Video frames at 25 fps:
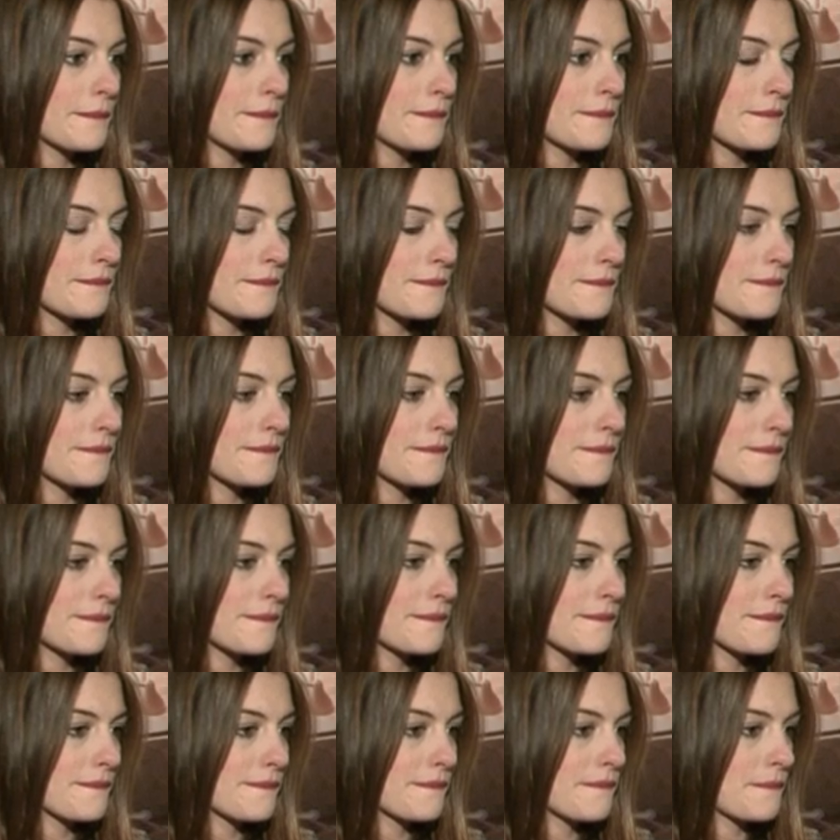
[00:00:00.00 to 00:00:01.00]

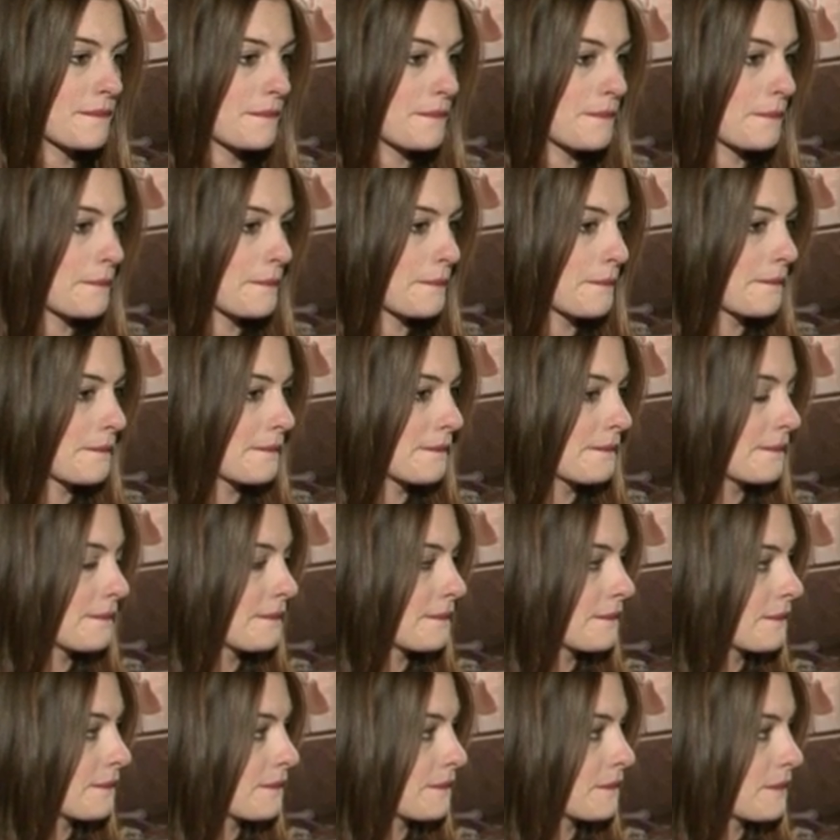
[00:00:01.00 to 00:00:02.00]

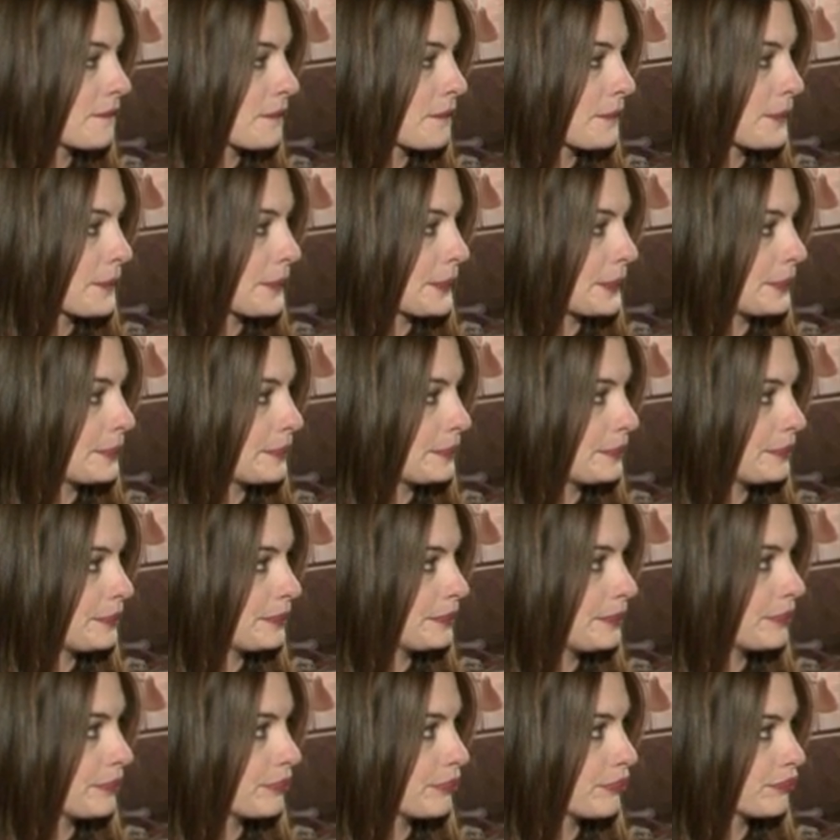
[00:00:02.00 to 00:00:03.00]

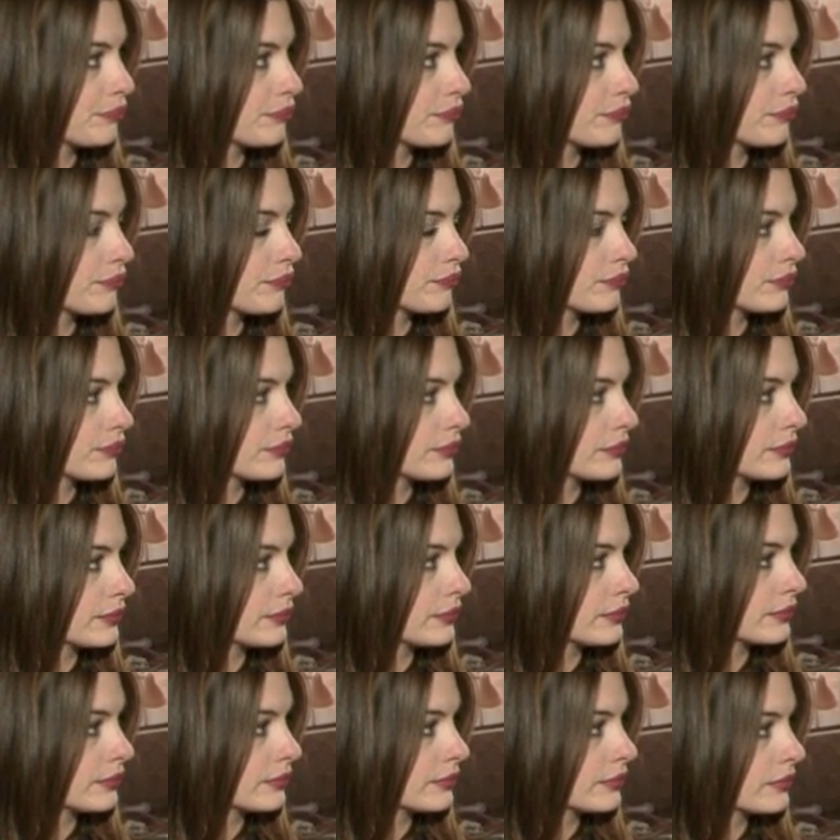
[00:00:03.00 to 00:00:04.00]

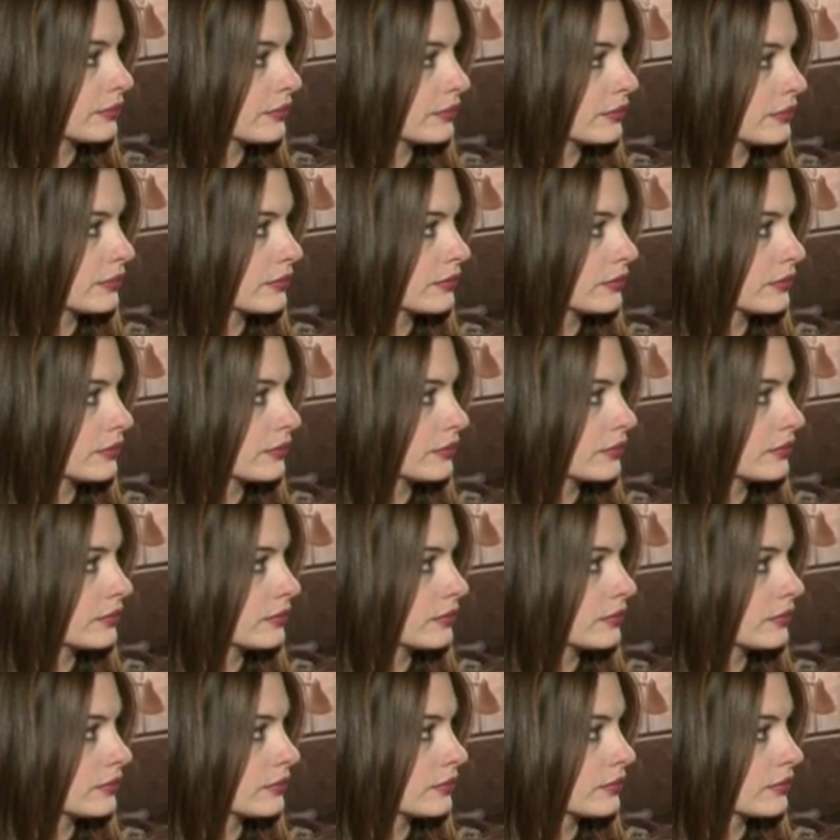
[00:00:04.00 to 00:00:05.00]

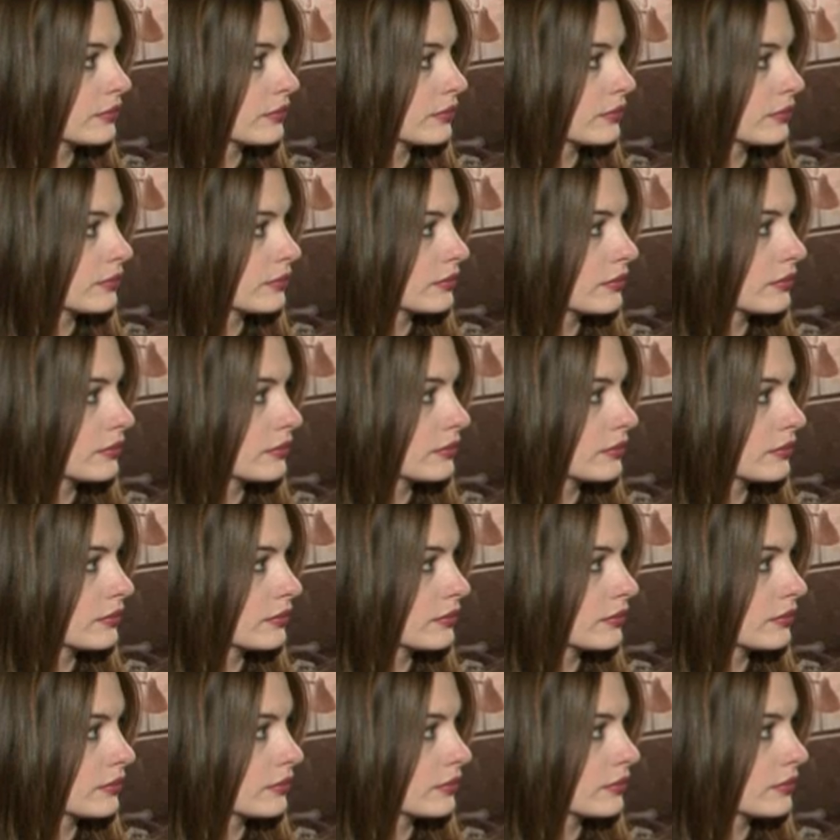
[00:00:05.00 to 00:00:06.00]

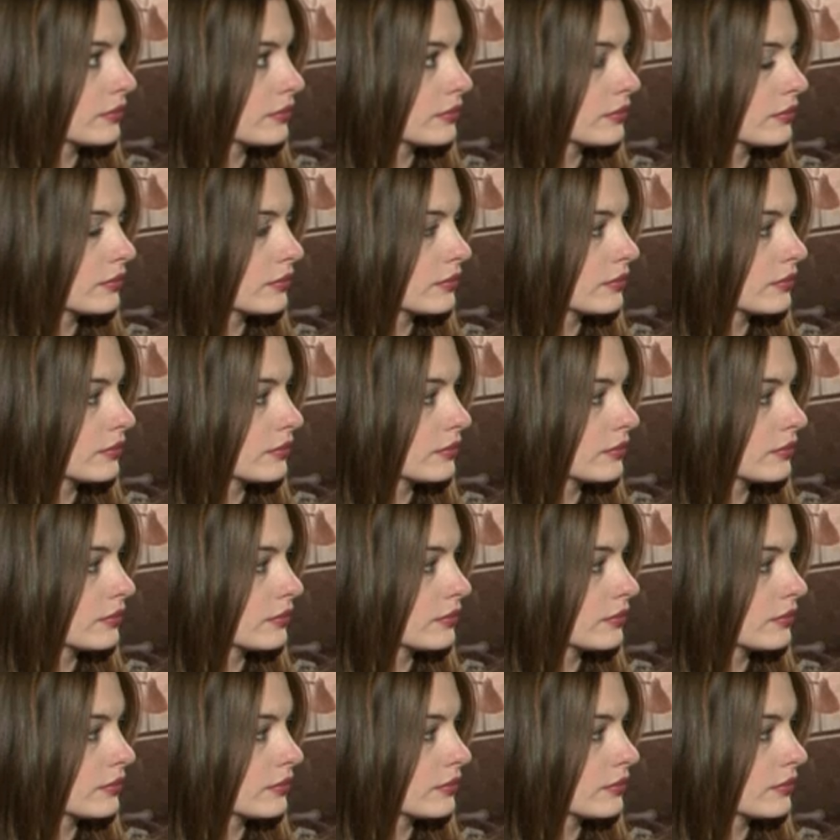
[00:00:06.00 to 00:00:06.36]
(not speaking)